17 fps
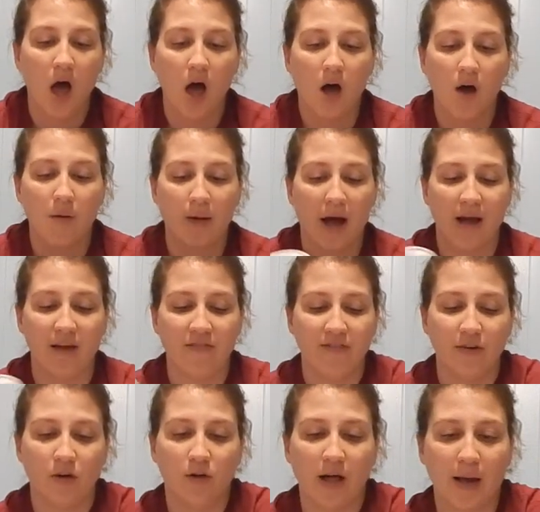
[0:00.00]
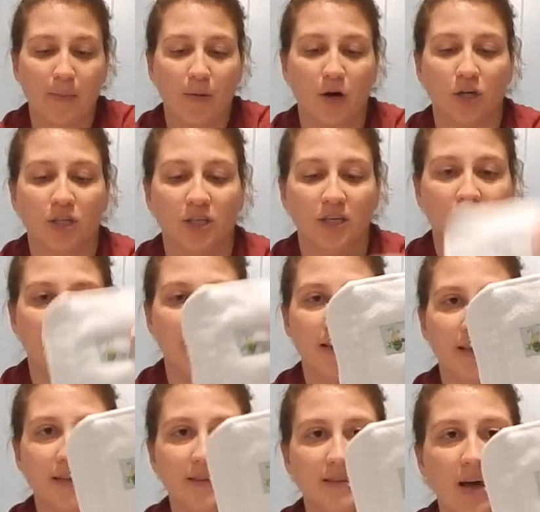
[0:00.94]
I feel like personally
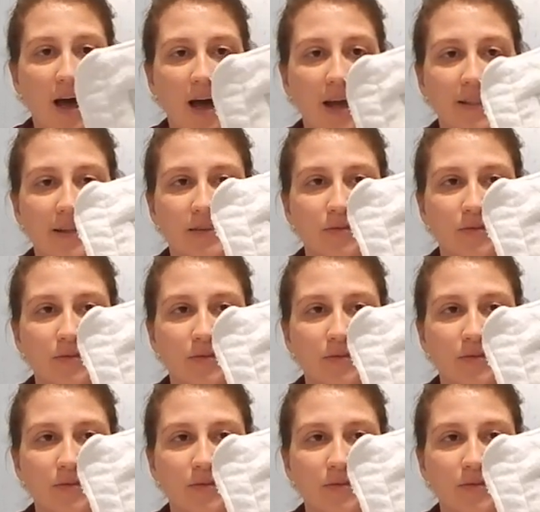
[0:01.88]
this kind,